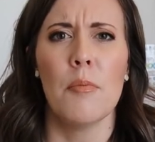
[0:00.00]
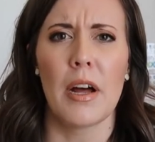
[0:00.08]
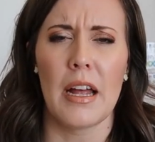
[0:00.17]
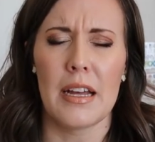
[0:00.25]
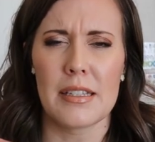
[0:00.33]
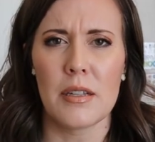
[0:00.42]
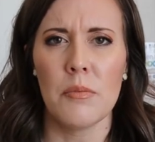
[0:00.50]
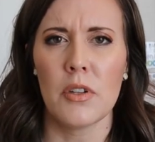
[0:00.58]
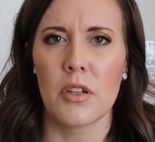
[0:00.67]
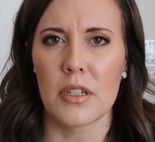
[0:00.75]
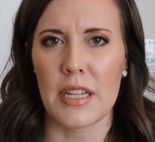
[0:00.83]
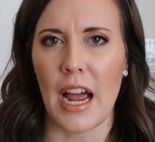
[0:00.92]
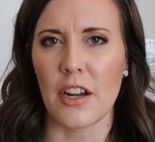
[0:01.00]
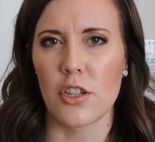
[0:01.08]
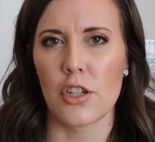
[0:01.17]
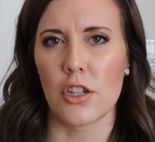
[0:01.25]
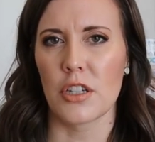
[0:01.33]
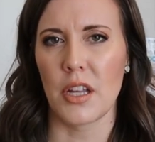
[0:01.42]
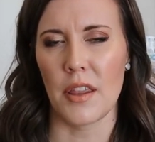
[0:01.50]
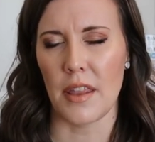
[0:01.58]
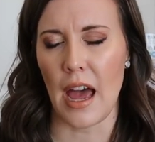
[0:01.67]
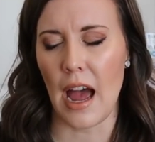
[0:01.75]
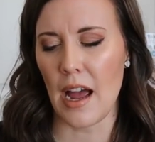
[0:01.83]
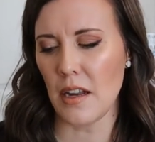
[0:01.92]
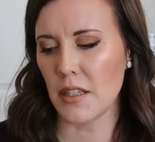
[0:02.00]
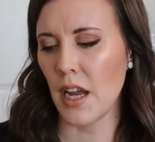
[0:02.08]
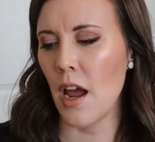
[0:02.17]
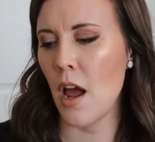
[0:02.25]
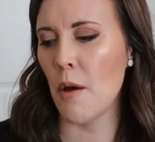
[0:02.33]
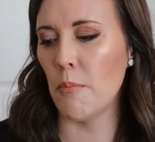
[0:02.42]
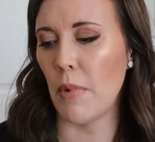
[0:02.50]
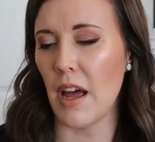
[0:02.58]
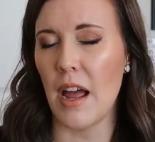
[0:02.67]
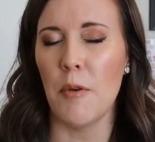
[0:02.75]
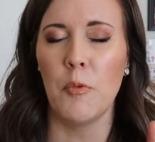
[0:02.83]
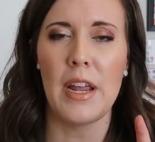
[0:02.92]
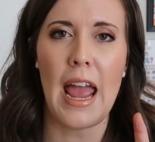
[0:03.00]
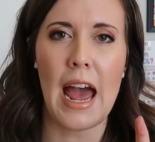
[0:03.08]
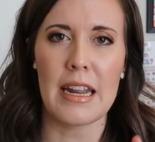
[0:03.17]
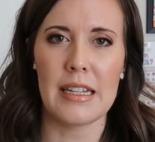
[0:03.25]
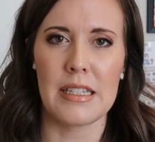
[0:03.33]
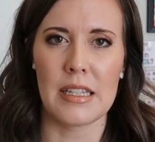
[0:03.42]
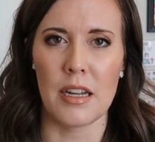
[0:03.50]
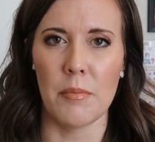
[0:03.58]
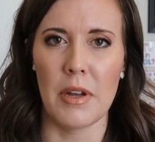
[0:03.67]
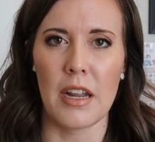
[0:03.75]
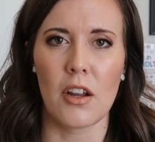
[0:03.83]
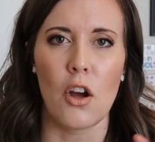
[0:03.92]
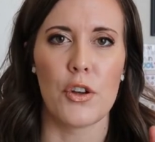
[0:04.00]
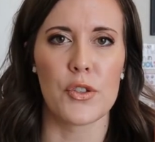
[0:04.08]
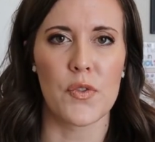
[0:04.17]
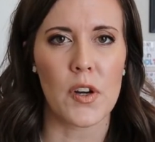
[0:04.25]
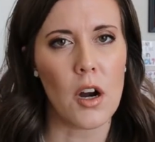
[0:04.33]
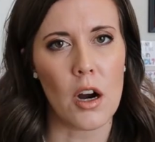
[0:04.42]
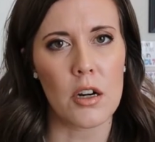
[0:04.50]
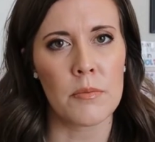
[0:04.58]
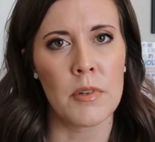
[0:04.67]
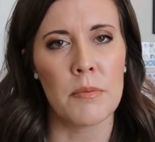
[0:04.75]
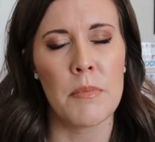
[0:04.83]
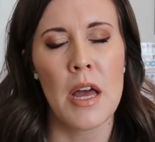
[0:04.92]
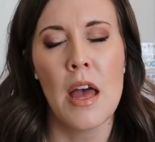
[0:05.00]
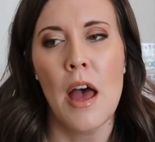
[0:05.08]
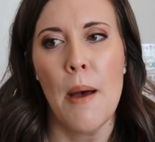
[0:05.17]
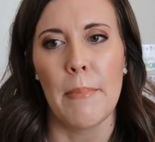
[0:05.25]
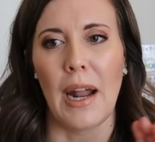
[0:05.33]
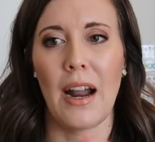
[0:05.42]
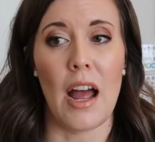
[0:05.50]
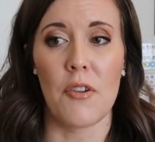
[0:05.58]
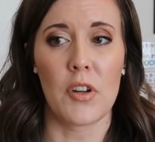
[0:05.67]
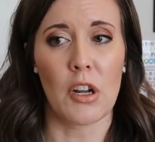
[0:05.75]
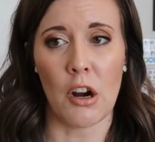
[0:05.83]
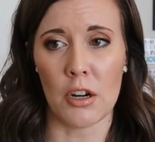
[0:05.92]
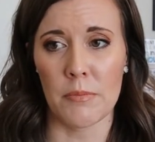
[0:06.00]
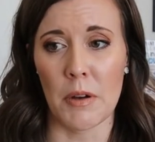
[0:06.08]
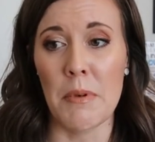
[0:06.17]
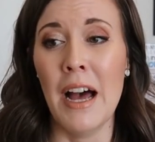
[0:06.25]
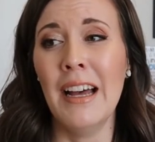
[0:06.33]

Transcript: But a similar texture to that. But, and we added cinnamon. It calls for cardamom. I don't have any cardamom.